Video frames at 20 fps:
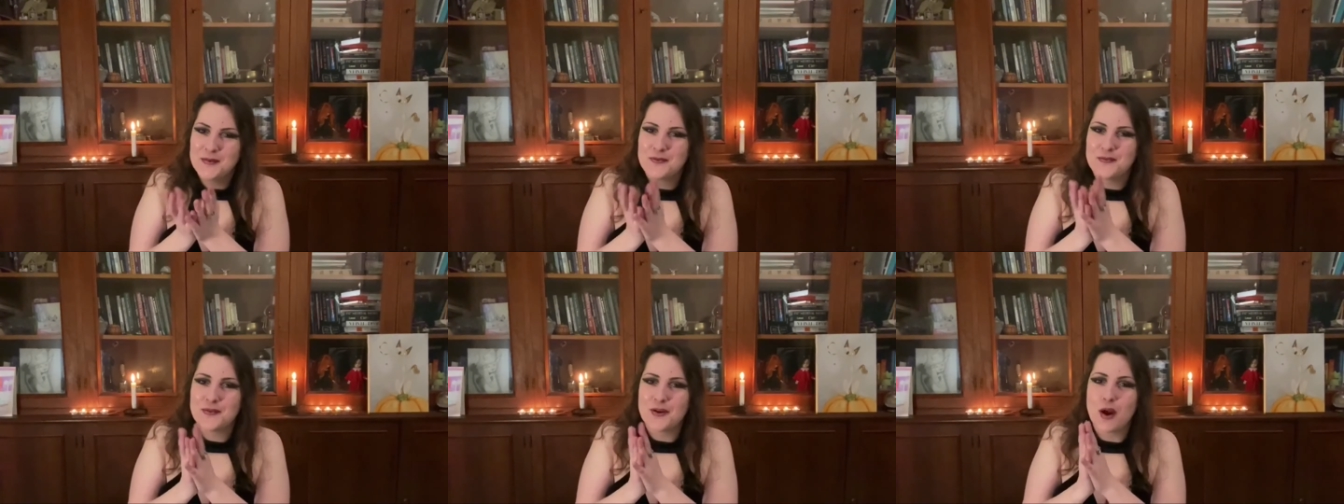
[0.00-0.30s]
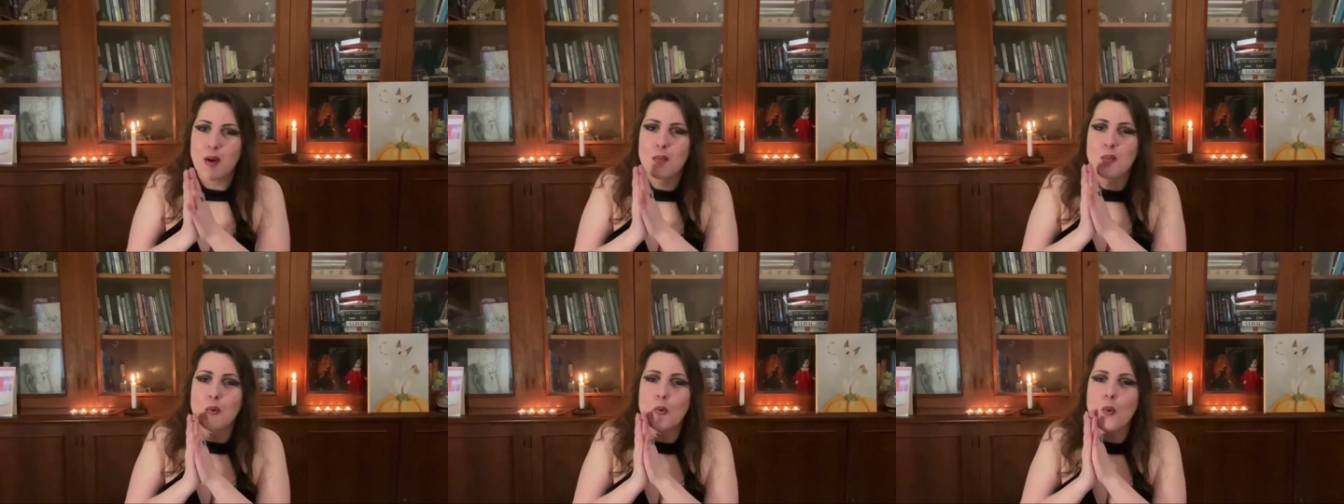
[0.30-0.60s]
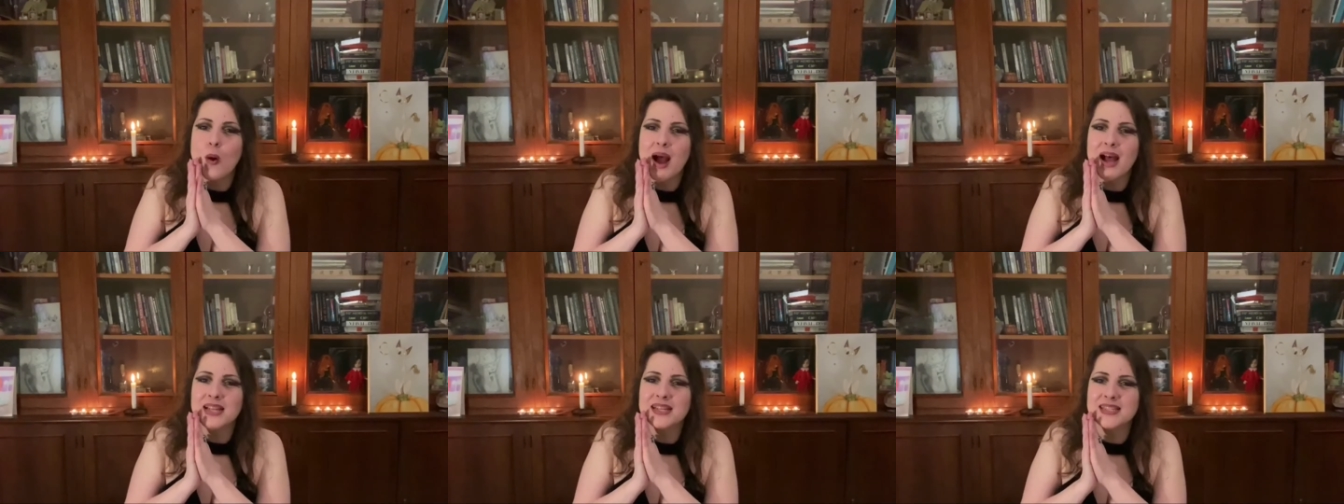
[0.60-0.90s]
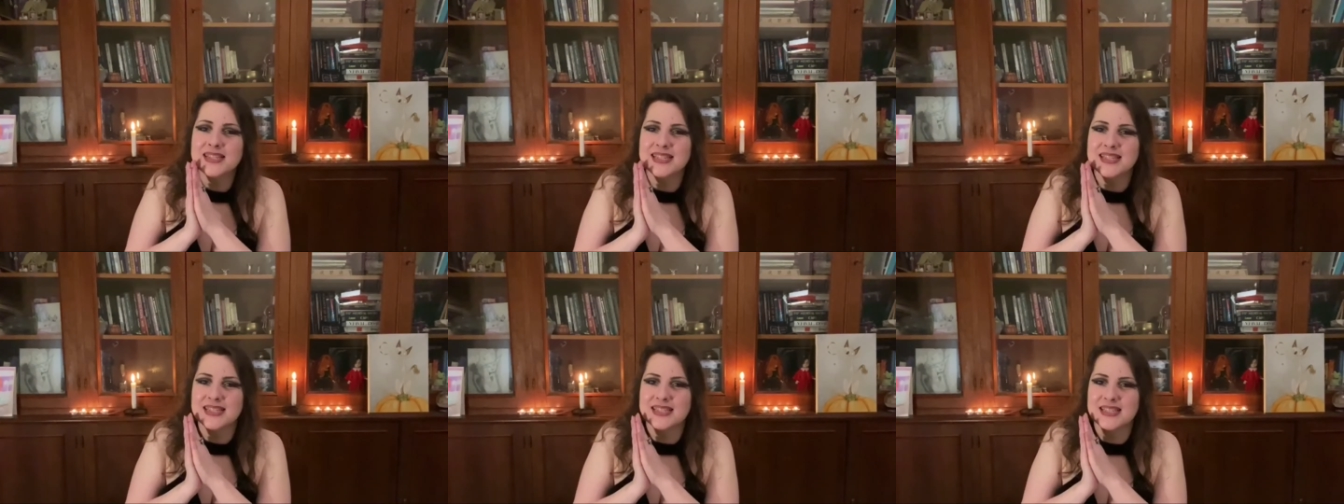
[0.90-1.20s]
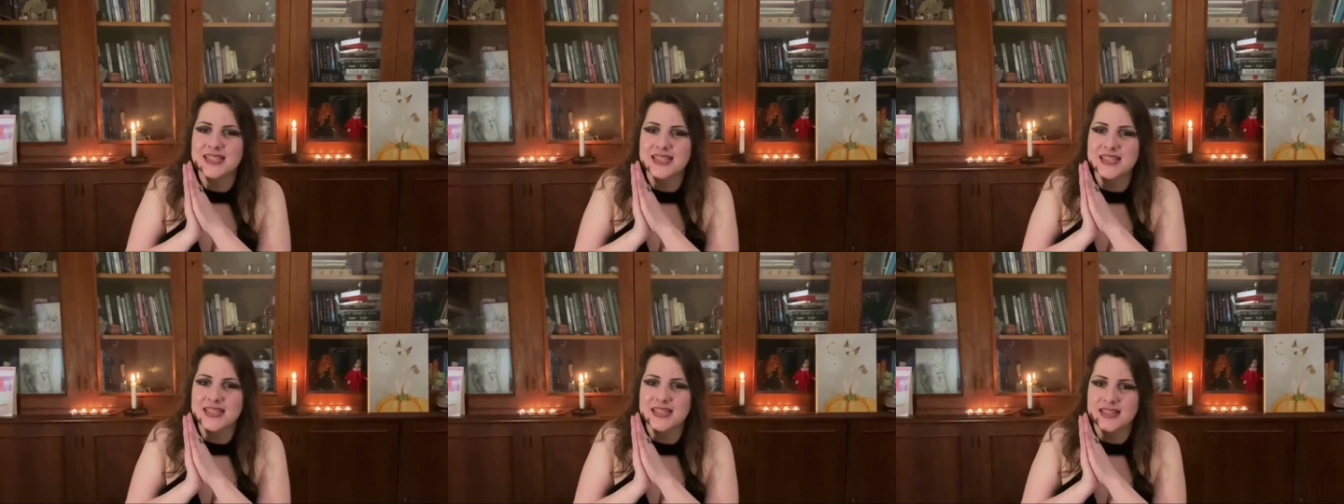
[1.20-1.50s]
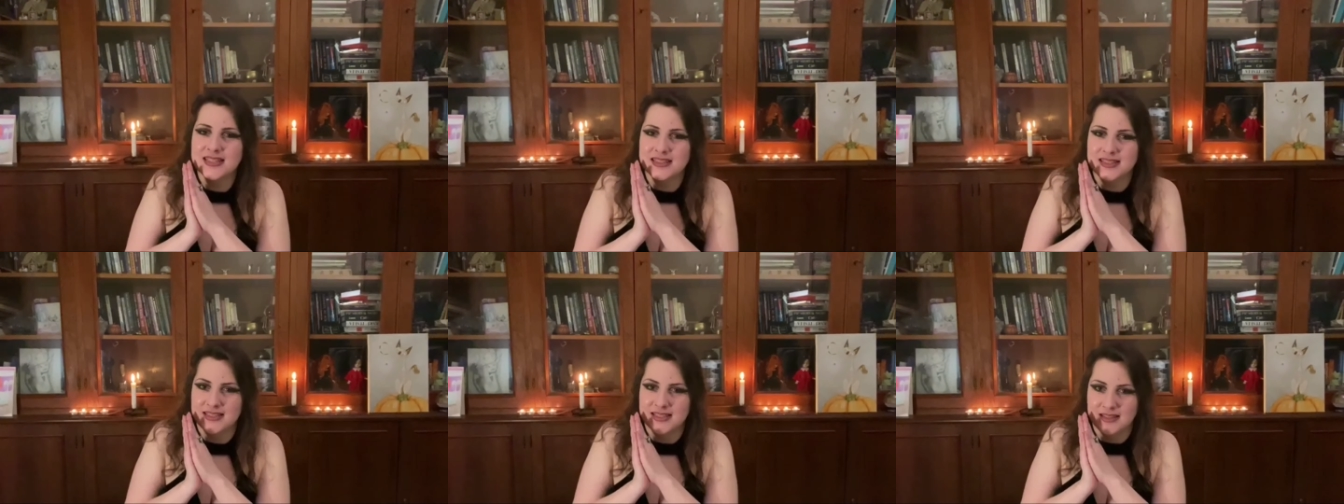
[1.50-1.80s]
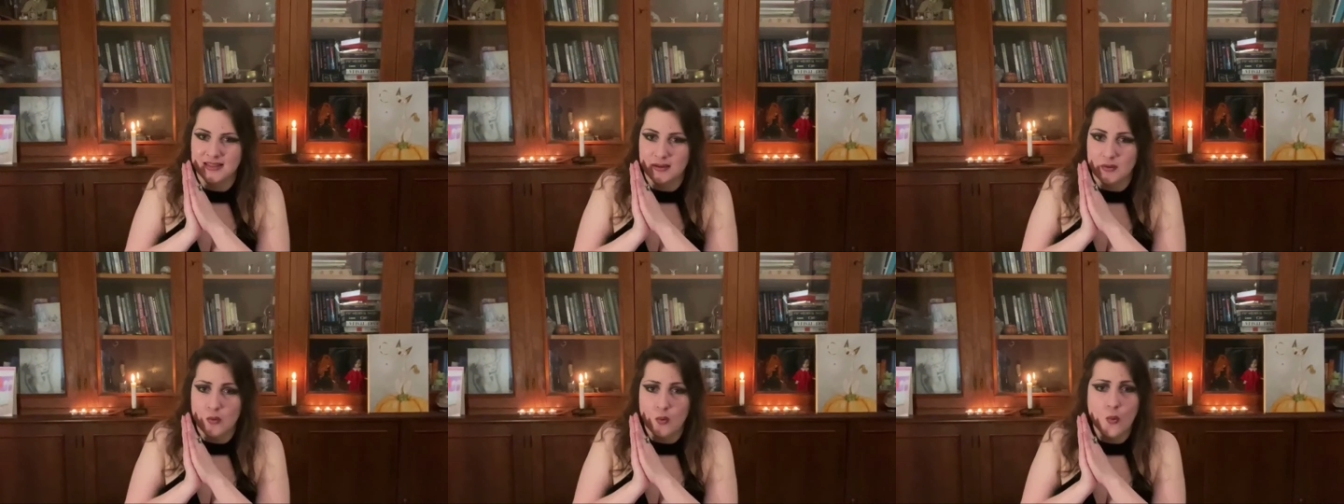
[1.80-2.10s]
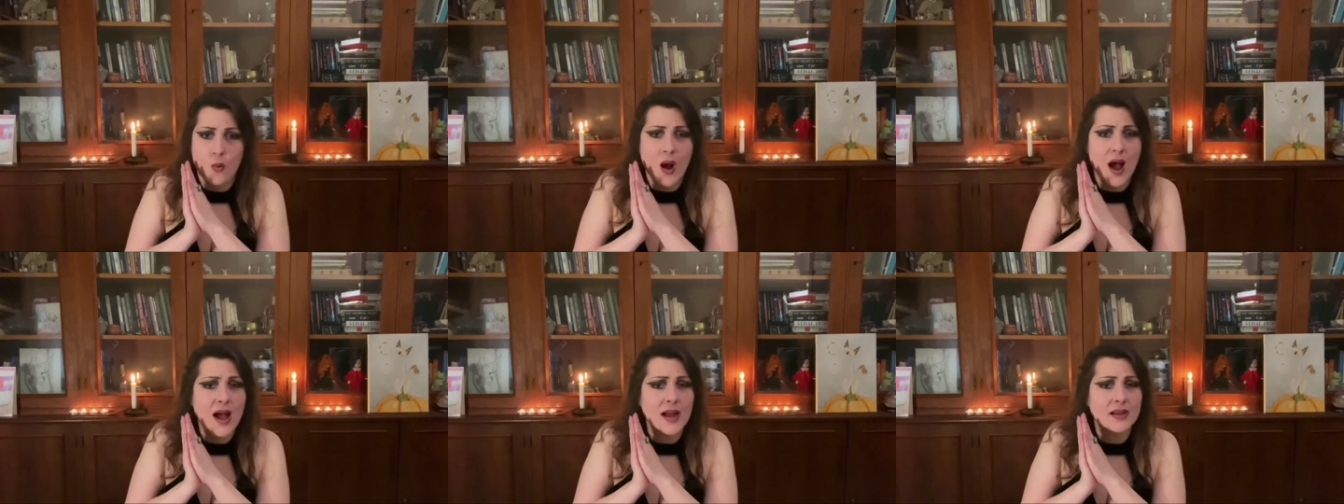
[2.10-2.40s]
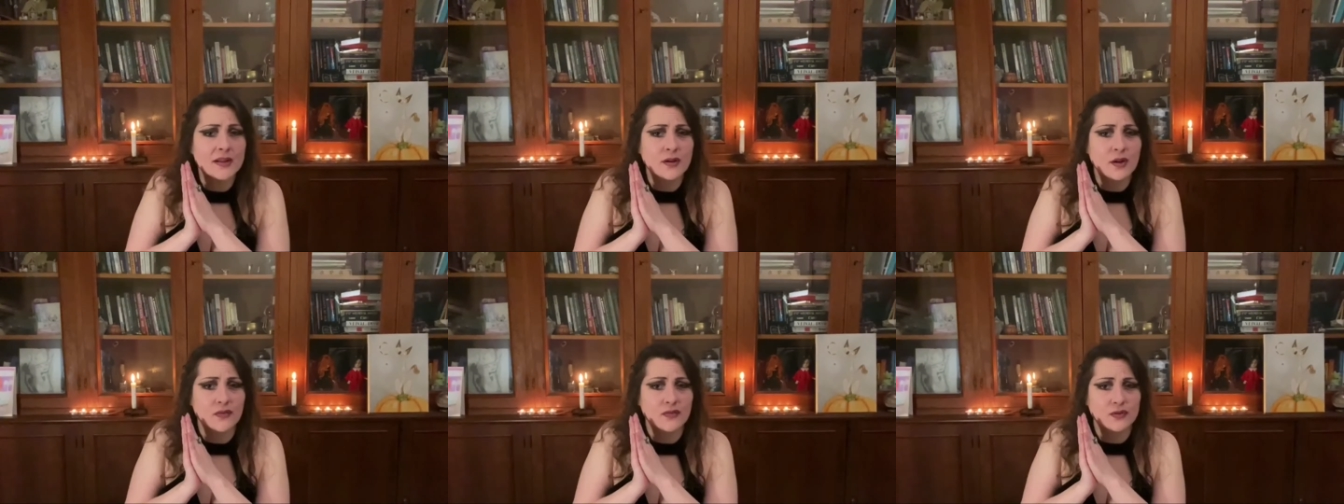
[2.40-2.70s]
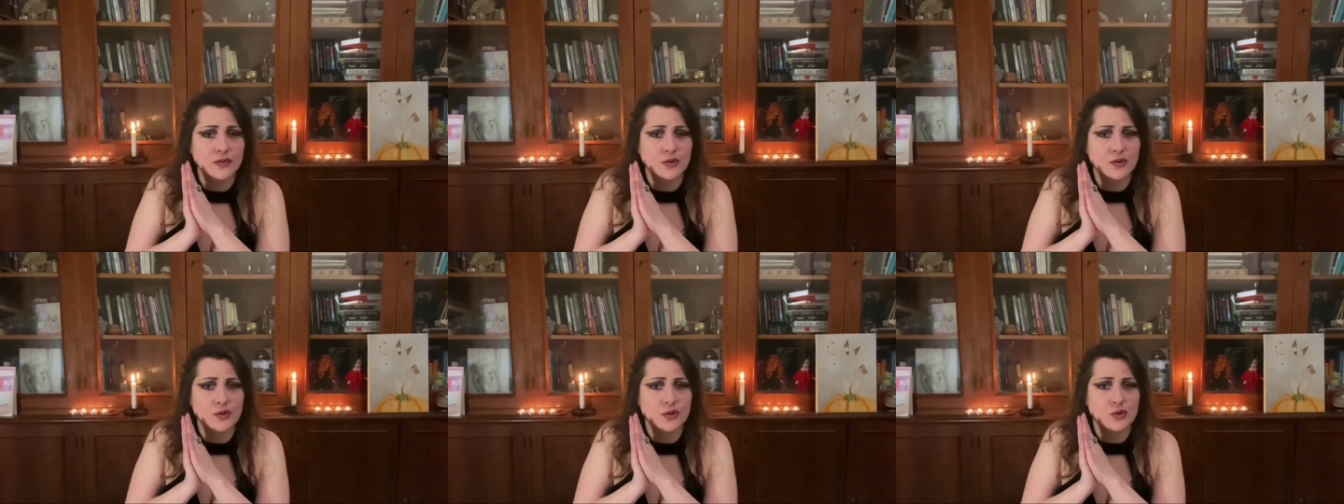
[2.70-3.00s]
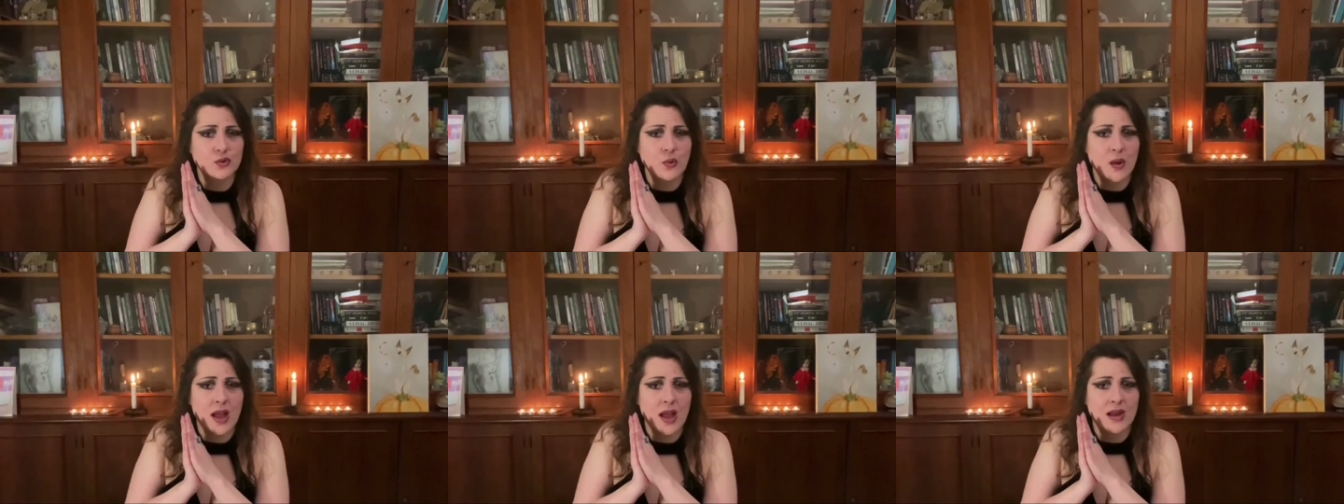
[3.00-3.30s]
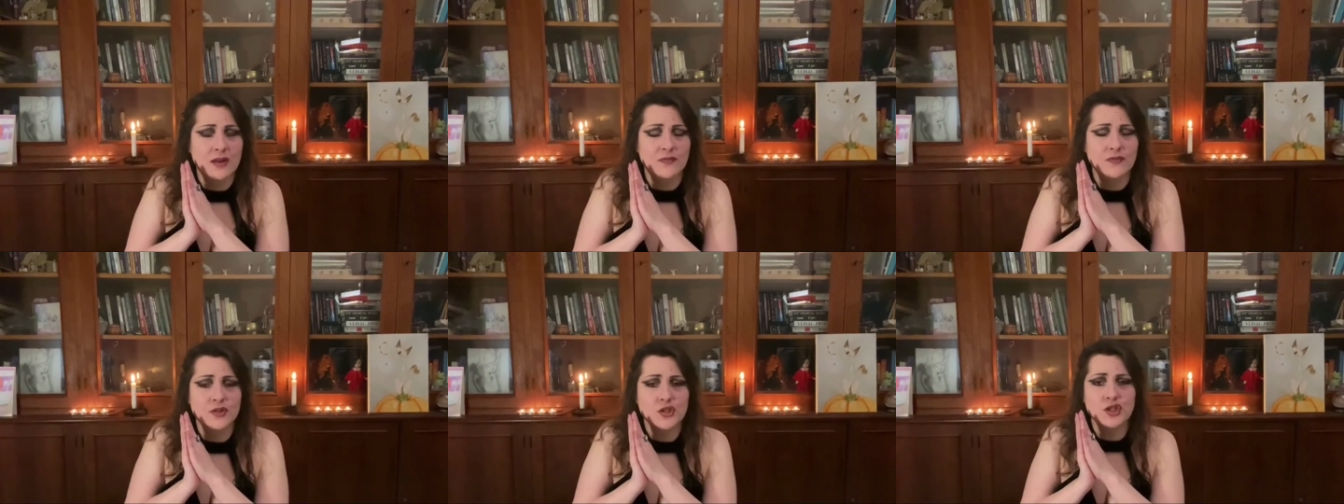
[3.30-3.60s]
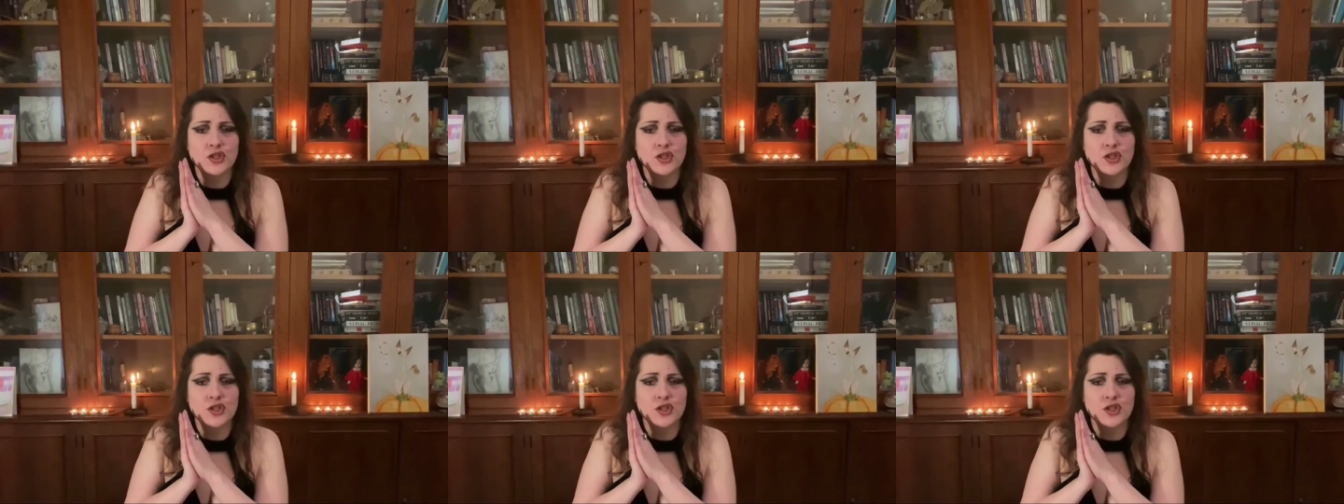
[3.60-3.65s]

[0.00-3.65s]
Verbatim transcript: from one seed, one of those 12,